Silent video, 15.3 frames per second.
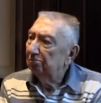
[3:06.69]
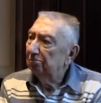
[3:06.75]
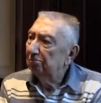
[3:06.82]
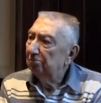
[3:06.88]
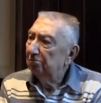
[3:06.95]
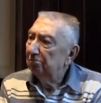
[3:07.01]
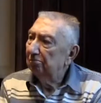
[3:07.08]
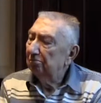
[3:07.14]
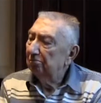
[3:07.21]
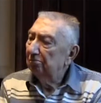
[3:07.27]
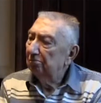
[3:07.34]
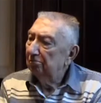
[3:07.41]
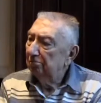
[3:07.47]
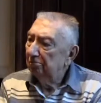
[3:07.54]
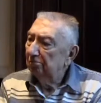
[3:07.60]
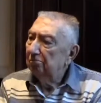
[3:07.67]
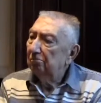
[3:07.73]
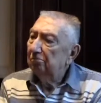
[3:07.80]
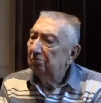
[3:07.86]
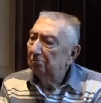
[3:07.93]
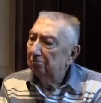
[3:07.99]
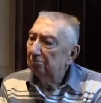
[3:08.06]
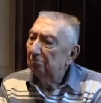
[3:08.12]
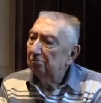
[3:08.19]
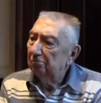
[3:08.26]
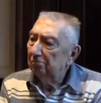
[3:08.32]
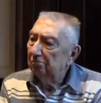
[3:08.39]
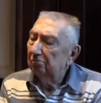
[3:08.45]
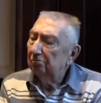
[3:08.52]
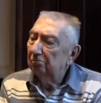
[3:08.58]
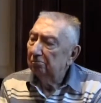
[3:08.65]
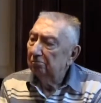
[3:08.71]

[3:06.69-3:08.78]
[no speech]